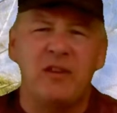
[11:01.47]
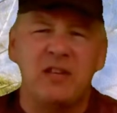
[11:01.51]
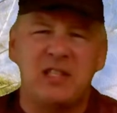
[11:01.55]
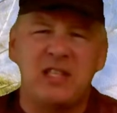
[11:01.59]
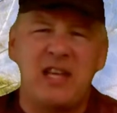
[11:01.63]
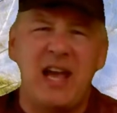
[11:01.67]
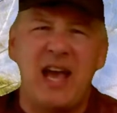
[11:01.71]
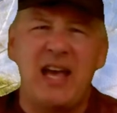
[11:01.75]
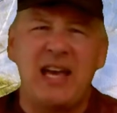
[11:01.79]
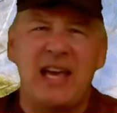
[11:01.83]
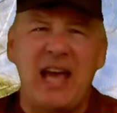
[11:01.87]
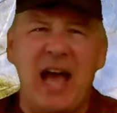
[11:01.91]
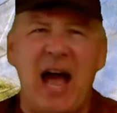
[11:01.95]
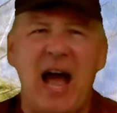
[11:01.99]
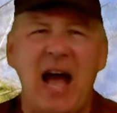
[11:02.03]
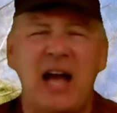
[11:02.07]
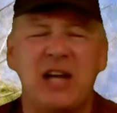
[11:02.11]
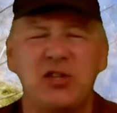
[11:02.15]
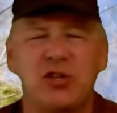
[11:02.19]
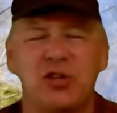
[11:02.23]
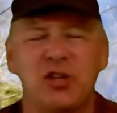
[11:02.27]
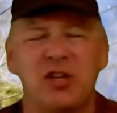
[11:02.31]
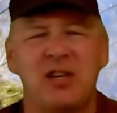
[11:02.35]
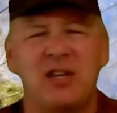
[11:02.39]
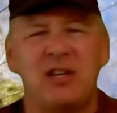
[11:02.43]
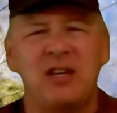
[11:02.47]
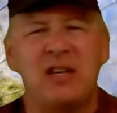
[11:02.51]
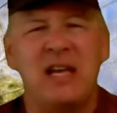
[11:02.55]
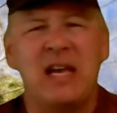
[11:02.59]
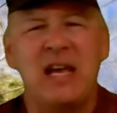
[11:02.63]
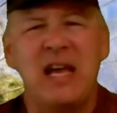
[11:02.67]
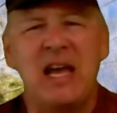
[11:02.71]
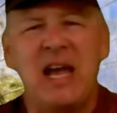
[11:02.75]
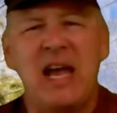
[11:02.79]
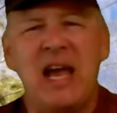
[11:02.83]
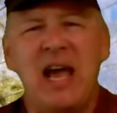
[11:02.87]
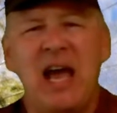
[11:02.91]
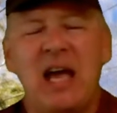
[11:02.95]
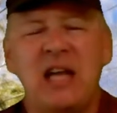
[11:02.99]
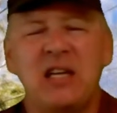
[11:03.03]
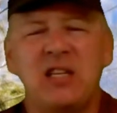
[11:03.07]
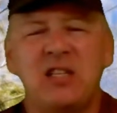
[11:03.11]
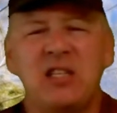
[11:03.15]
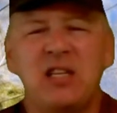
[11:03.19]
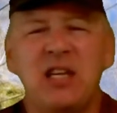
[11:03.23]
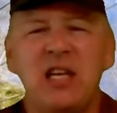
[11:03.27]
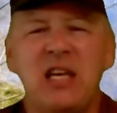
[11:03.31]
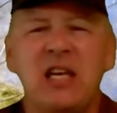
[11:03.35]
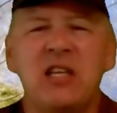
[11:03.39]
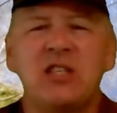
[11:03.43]
take action. And
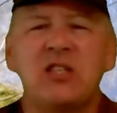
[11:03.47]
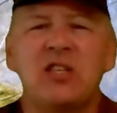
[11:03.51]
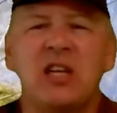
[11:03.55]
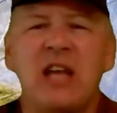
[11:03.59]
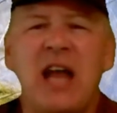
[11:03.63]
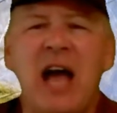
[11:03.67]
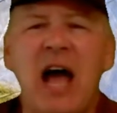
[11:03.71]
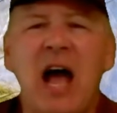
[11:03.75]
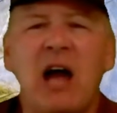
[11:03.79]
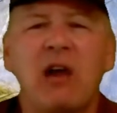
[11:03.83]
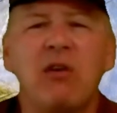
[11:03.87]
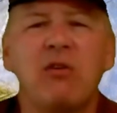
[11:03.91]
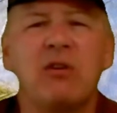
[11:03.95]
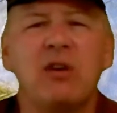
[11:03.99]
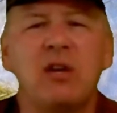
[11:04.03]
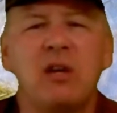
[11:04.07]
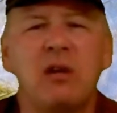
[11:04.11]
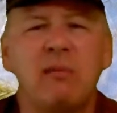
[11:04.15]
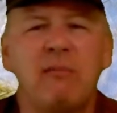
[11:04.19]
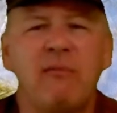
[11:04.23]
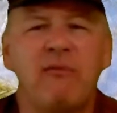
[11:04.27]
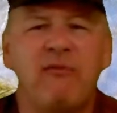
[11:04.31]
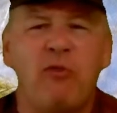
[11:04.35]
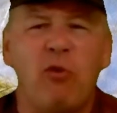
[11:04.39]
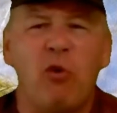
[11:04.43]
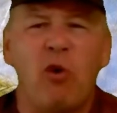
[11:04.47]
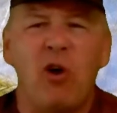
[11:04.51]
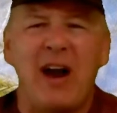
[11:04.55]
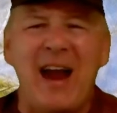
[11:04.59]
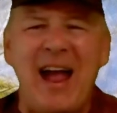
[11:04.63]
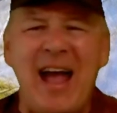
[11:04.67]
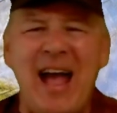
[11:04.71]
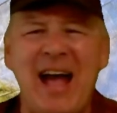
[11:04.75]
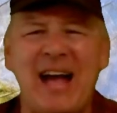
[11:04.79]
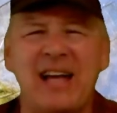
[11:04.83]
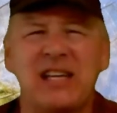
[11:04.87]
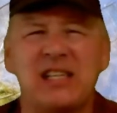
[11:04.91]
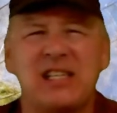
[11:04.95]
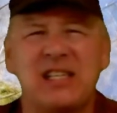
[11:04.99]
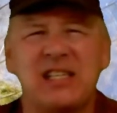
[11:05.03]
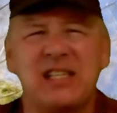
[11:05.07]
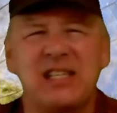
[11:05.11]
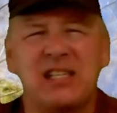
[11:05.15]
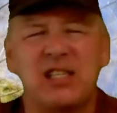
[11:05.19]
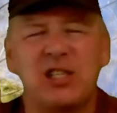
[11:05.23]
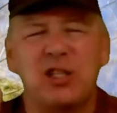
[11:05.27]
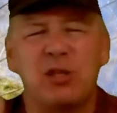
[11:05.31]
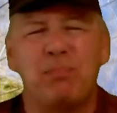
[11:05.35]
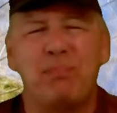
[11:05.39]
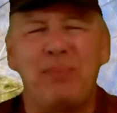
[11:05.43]
C is an acronym for S,
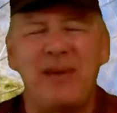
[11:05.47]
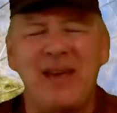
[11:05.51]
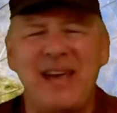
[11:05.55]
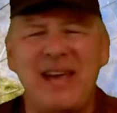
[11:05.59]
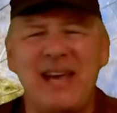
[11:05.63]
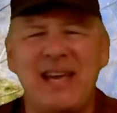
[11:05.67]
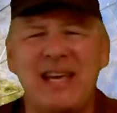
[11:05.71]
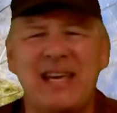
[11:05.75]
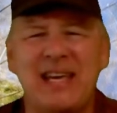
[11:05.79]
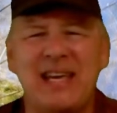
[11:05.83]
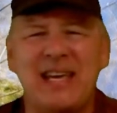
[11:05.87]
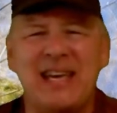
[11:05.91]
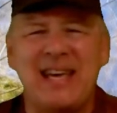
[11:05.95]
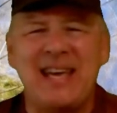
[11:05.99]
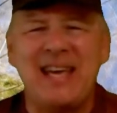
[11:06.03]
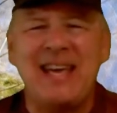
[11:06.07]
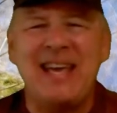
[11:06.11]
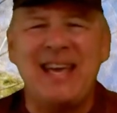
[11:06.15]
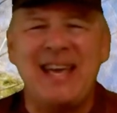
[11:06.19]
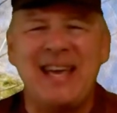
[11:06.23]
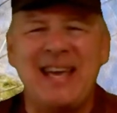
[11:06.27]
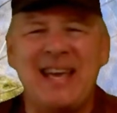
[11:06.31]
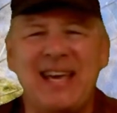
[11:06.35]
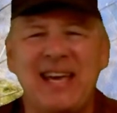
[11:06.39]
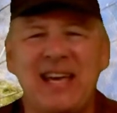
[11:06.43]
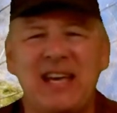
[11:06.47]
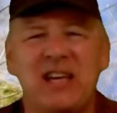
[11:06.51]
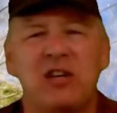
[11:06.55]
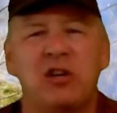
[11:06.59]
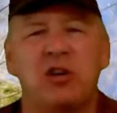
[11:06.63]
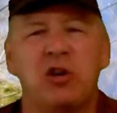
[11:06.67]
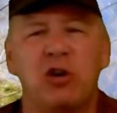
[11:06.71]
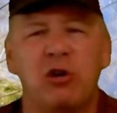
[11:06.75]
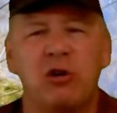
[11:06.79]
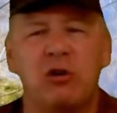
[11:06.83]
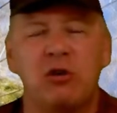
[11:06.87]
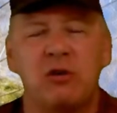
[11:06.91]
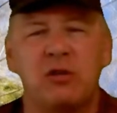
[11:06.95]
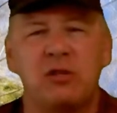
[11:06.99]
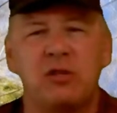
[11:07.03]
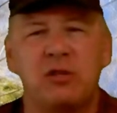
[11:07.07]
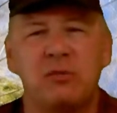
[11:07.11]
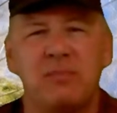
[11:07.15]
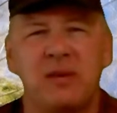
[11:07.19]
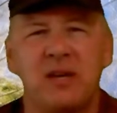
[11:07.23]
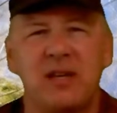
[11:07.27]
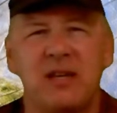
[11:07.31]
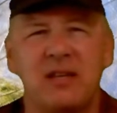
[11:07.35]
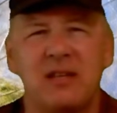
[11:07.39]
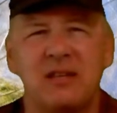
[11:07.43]
speak, E,
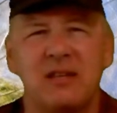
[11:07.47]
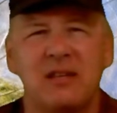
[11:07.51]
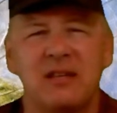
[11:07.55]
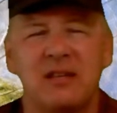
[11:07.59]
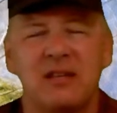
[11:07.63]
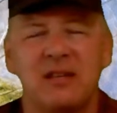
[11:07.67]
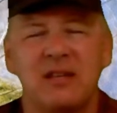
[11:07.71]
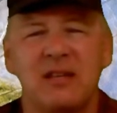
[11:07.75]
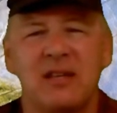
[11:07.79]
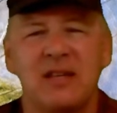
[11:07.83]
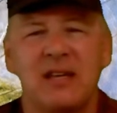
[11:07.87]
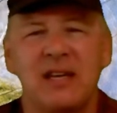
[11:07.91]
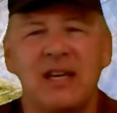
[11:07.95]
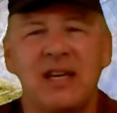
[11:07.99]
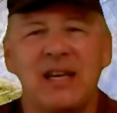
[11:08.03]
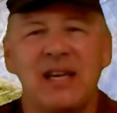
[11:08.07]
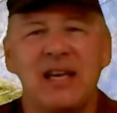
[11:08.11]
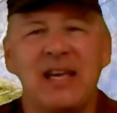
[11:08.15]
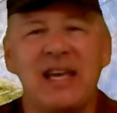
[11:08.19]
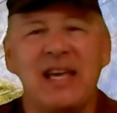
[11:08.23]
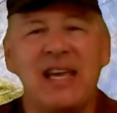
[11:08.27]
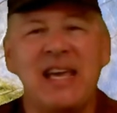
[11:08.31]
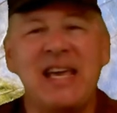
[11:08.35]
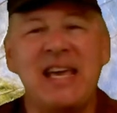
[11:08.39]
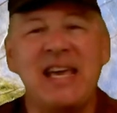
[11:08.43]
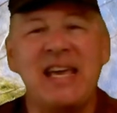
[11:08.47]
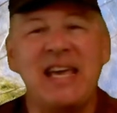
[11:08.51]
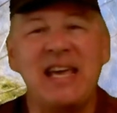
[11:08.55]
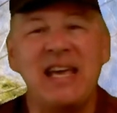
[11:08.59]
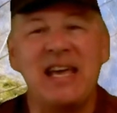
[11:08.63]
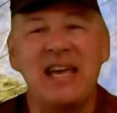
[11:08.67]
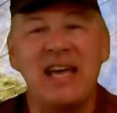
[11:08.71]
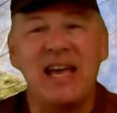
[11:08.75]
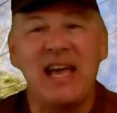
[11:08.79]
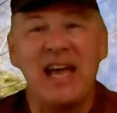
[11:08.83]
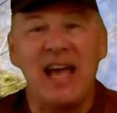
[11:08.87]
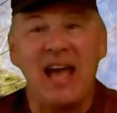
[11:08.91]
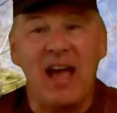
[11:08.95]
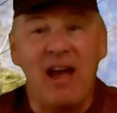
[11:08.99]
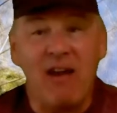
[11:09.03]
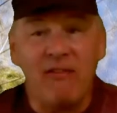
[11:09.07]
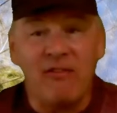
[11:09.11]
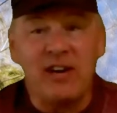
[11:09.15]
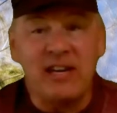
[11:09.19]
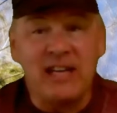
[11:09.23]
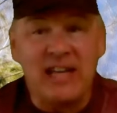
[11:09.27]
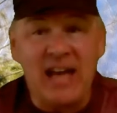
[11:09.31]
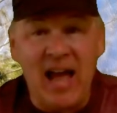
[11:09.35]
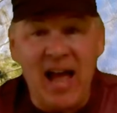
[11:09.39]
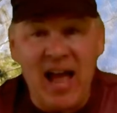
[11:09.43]
encouragement, E, every
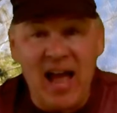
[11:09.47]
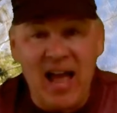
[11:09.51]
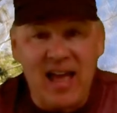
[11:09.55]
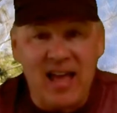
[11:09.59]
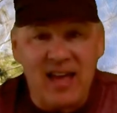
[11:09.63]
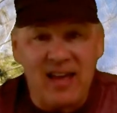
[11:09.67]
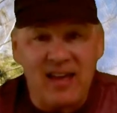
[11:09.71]
day.